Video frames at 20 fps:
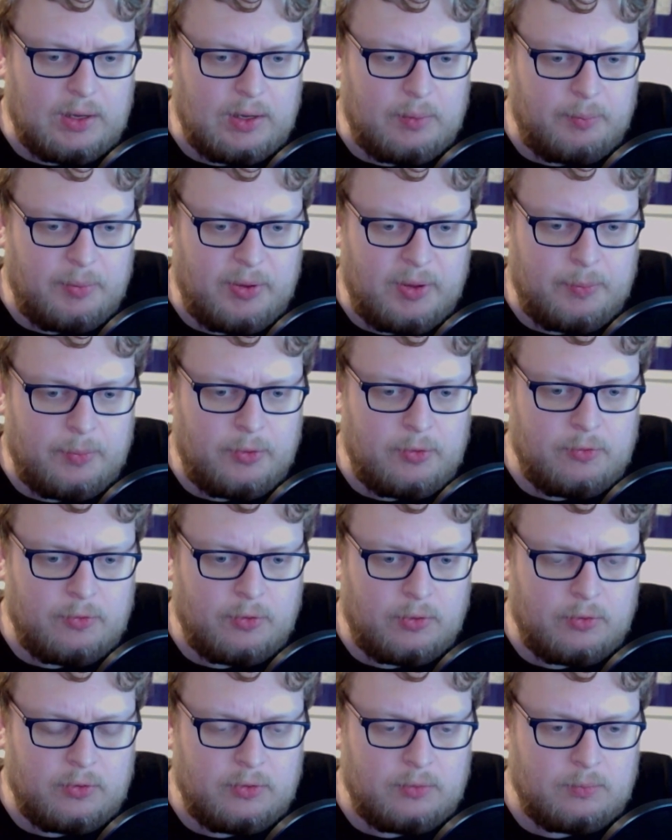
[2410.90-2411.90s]
people
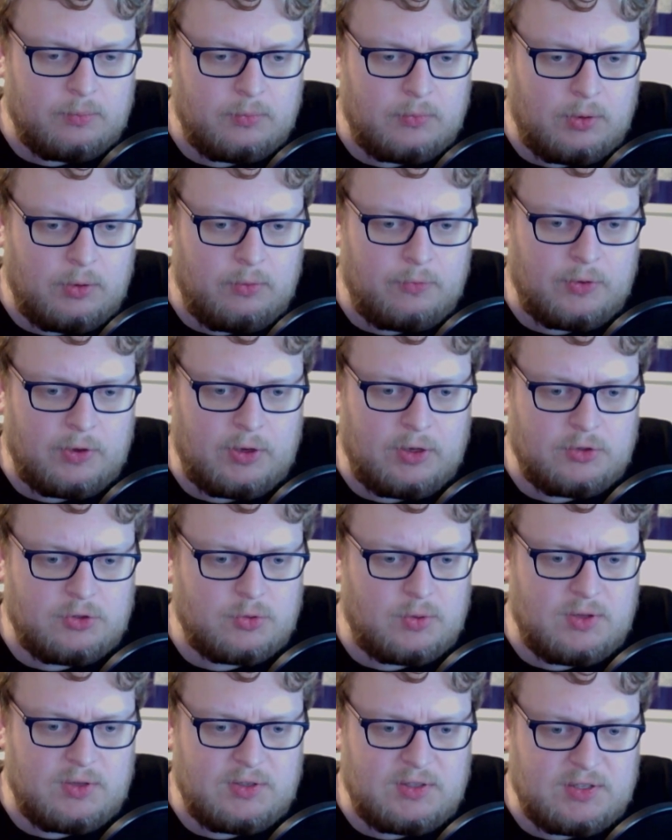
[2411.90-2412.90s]
who've
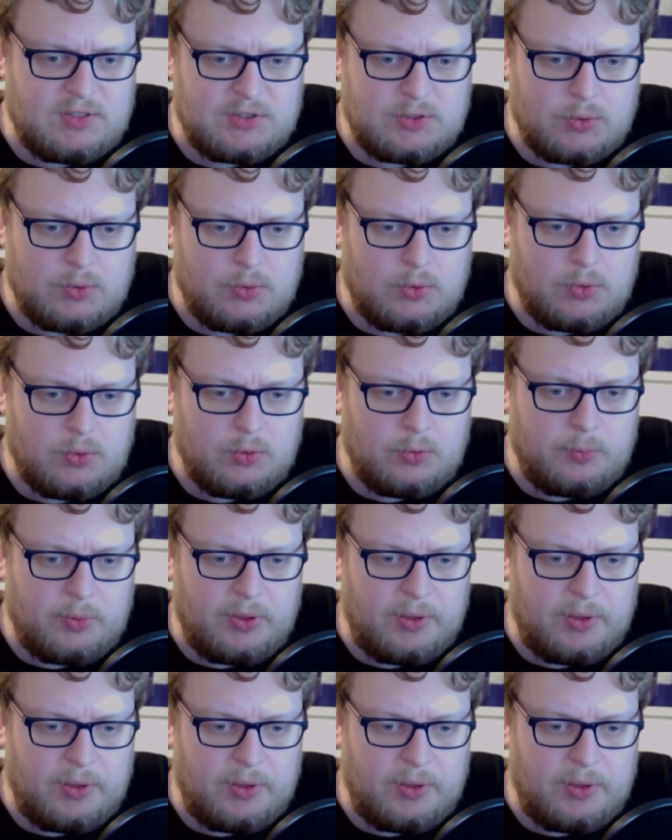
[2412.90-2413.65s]
joined the Discord,